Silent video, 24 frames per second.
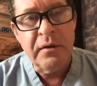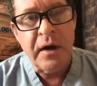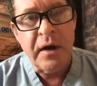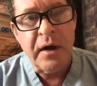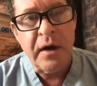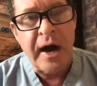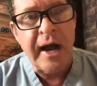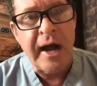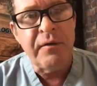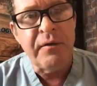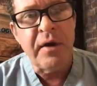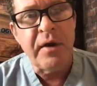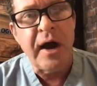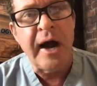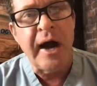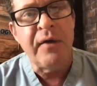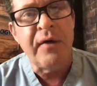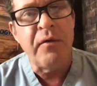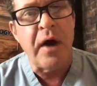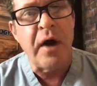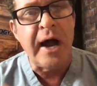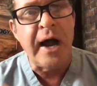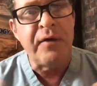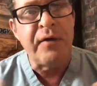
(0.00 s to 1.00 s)
I,
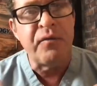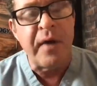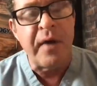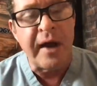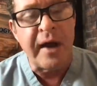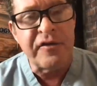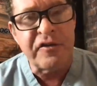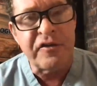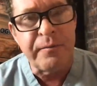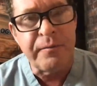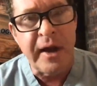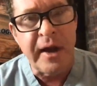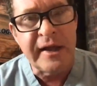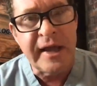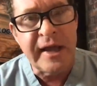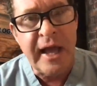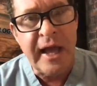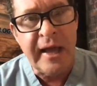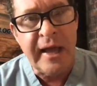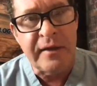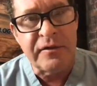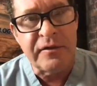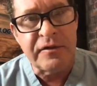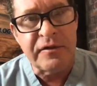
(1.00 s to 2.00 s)
I, I rest my
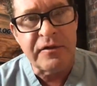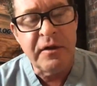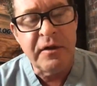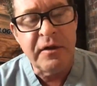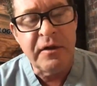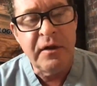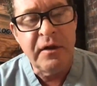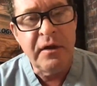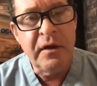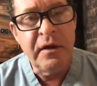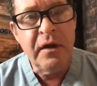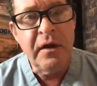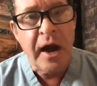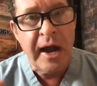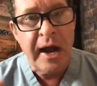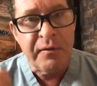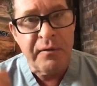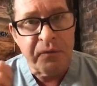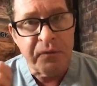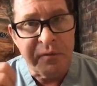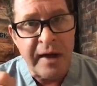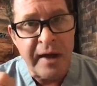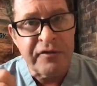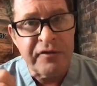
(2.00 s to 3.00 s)
case. I
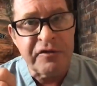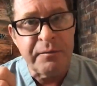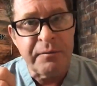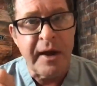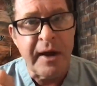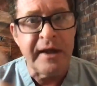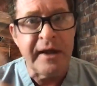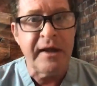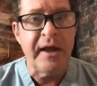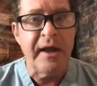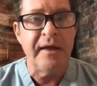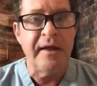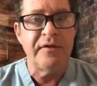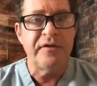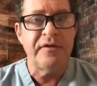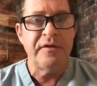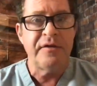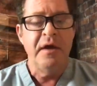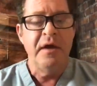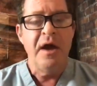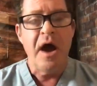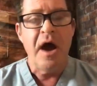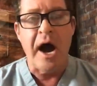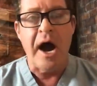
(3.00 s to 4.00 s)
rest my case.
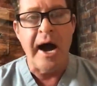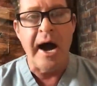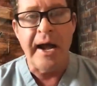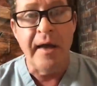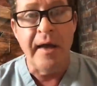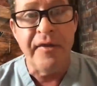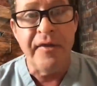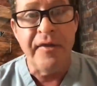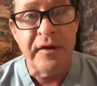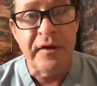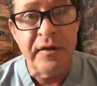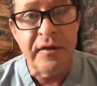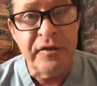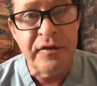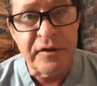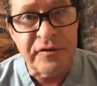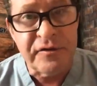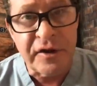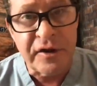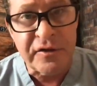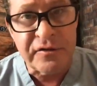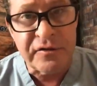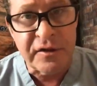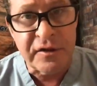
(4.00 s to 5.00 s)
I, and the,
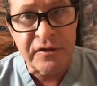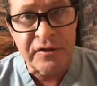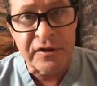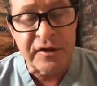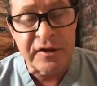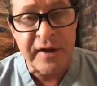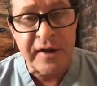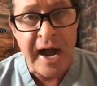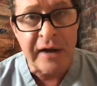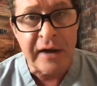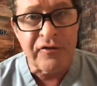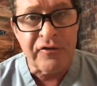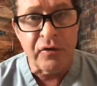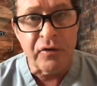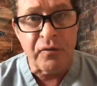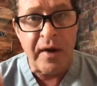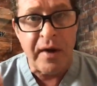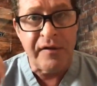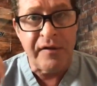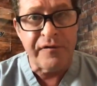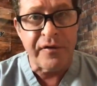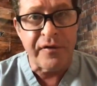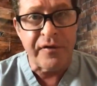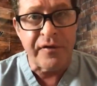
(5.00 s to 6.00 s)
does it, does the doctor
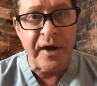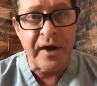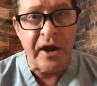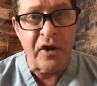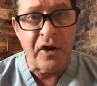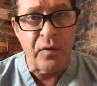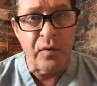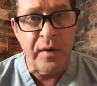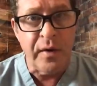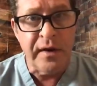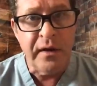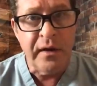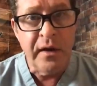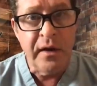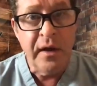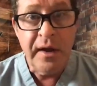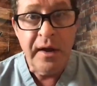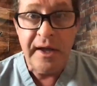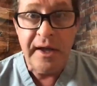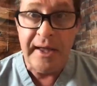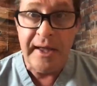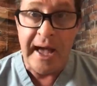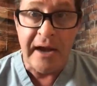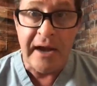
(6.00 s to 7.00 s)
write for heroin?
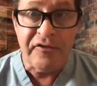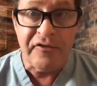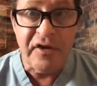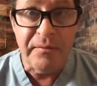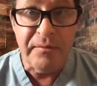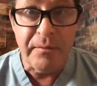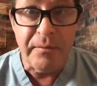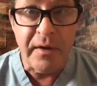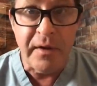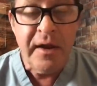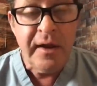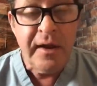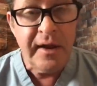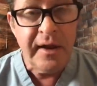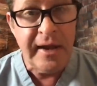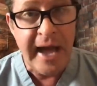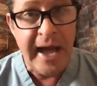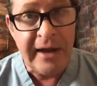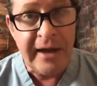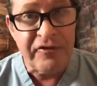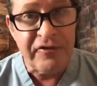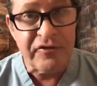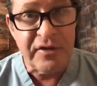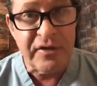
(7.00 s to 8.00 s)
He actually, he
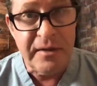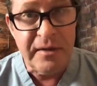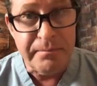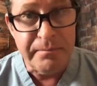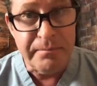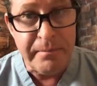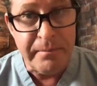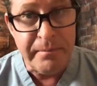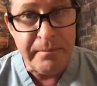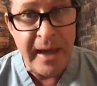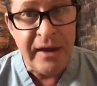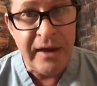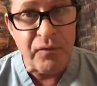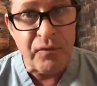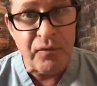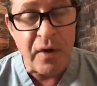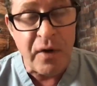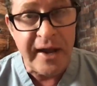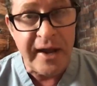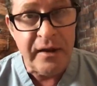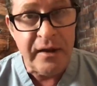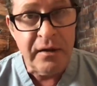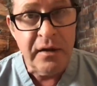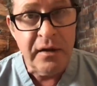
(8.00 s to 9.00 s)
actually may
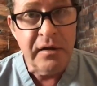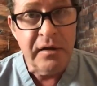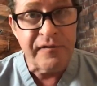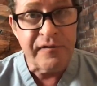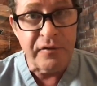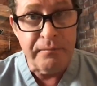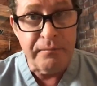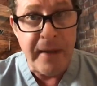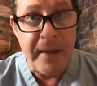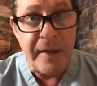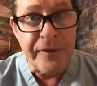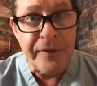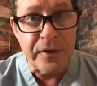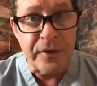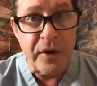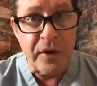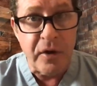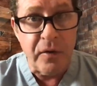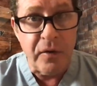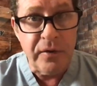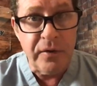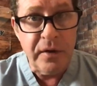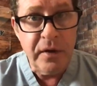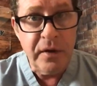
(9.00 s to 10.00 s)
write for
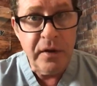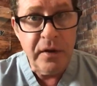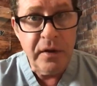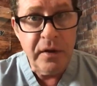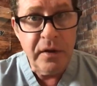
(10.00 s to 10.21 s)
methadone.